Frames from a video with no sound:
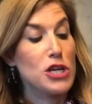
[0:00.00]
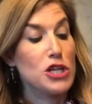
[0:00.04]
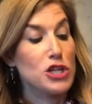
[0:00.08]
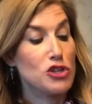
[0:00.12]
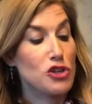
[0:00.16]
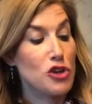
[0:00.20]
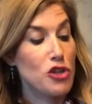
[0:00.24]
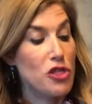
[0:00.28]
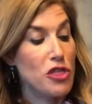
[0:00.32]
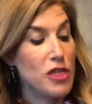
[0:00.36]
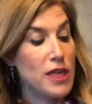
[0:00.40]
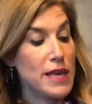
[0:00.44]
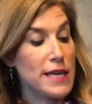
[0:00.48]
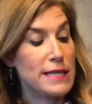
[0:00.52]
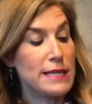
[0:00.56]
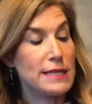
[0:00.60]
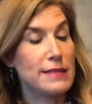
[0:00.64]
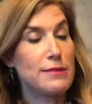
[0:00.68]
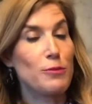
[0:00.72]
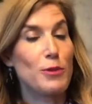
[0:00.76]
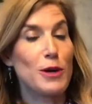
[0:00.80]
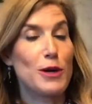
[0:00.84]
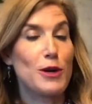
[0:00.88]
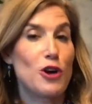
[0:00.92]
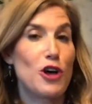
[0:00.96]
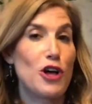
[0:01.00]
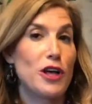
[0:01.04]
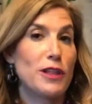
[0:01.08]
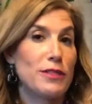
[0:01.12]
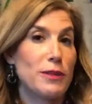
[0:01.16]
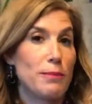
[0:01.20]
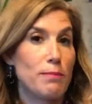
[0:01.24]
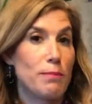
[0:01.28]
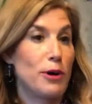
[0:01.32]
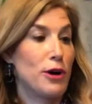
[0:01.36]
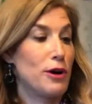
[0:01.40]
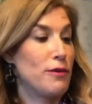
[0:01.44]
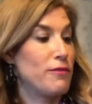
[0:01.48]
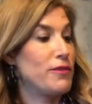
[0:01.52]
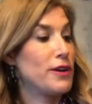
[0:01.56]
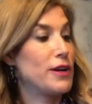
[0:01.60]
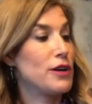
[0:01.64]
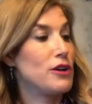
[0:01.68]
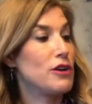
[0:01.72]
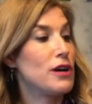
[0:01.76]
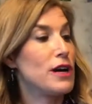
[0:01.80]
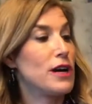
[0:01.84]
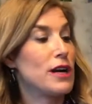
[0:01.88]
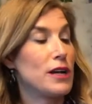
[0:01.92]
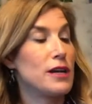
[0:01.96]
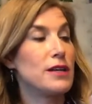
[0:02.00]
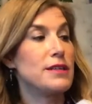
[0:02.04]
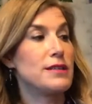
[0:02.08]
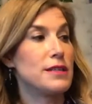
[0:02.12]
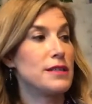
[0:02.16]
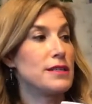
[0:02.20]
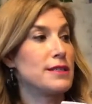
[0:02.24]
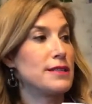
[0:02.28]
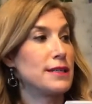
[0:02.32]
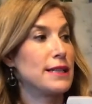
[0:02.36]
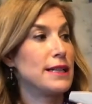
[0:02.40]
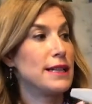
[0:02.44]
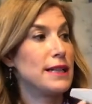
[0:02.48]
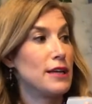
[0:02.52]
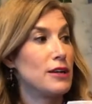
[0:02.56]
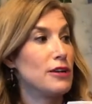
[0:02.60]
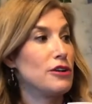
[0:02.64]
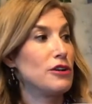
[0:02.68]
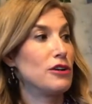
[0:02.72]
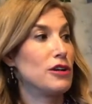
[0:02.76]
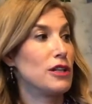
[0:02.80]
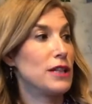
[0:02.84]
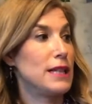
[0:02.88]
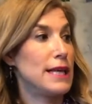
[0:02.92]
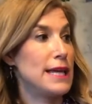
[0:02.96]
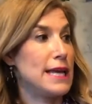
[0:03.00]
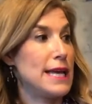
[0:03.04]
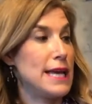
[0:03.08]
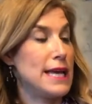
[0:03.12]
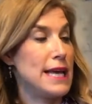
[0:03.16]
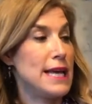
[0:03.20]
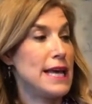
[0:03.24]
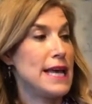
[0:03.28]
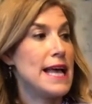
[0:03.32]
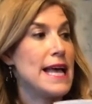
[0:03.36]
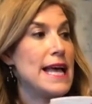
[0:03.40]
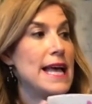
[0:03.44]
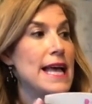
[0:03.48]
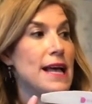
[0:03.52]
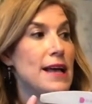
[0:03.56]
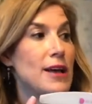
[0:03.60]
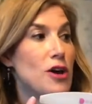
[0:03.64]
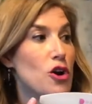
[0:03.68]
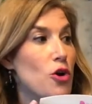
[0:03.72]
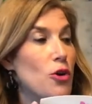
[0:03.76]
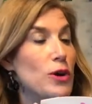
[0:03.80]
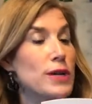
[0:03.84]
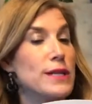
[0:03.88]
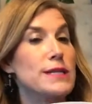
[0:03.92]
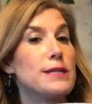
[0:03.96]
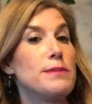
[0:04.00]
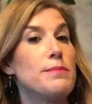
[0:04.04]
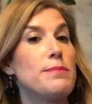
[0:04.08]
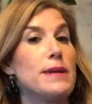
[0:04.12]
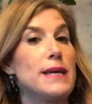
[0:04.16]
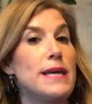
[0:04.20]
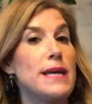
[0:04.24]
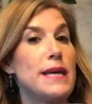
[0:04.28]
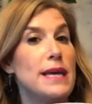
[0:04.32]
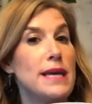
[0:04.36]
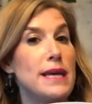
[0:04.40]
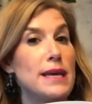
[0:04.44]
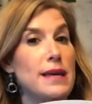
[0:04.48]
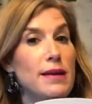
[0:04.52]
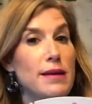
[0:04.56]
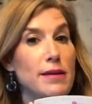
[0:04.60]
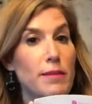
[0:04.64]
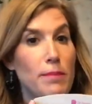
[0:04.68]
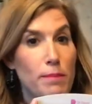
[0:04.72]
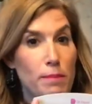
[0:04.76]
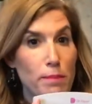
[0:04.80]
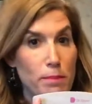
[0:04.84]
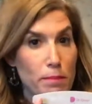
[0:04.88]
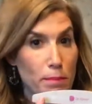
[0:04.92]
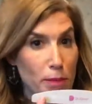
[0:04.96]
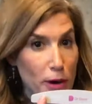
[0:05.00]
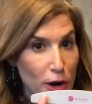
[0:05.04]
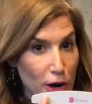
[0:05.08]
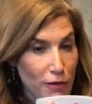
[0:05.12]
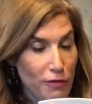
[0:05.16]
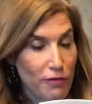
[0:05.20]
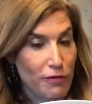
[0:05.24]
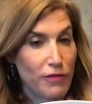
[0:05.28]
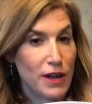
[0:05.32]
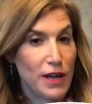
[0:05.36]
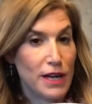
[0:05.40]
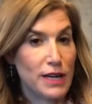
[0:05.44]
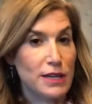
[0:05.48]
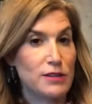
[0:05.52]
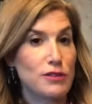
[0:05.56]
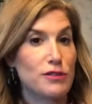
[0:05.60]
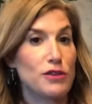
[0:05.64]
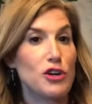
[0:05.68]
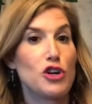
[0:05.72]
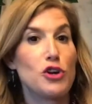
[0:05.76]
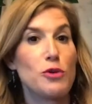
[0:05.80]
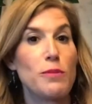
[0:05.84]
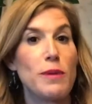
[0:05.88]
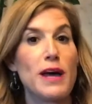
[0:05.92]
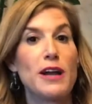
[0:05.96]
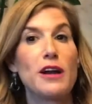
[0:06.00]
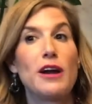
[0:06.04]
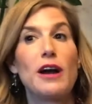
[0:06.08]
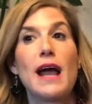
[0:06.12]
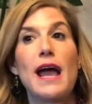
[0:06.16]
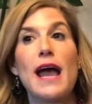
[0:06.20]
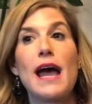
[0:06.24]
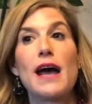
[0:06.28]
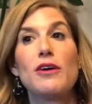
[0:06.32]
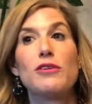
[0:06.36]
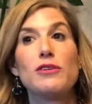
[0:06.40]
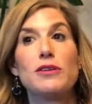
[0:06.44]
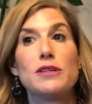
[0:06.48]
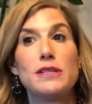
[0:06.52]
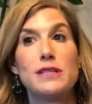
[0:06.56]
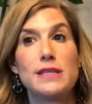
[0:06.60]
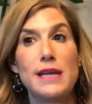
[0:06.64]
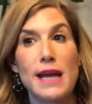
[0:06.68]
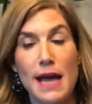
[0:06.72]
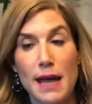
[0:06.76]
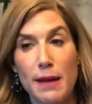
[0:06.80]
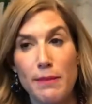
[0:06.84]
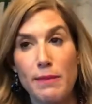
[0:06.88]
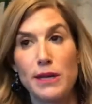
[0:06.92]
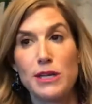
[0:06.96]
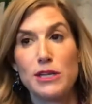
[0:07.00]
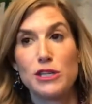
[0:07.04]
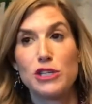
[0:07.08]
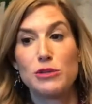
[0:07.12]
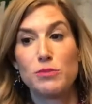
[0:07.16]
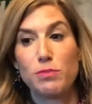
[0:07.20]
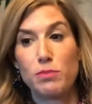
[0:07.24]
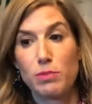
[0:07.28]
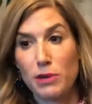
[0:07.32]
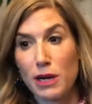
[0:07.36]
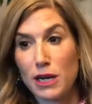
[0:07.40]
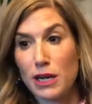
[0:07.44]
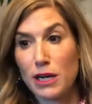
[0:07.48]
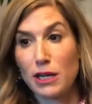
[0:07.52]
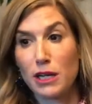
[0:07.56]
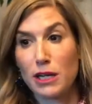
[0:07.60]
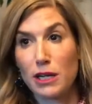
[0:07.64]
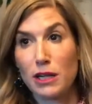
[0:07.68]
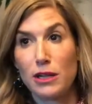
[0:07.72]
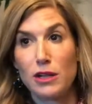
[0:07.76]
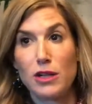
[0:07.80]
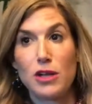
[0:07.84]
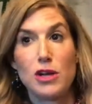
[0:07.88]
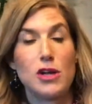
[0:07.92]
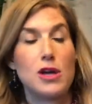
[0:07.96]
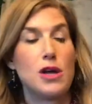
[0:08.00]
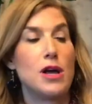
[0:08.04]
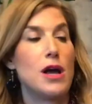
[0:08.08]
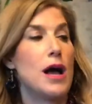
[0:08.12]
So this, we call it the Perfect Grit because it's literally going to be perfect no matter how damaged, brittle,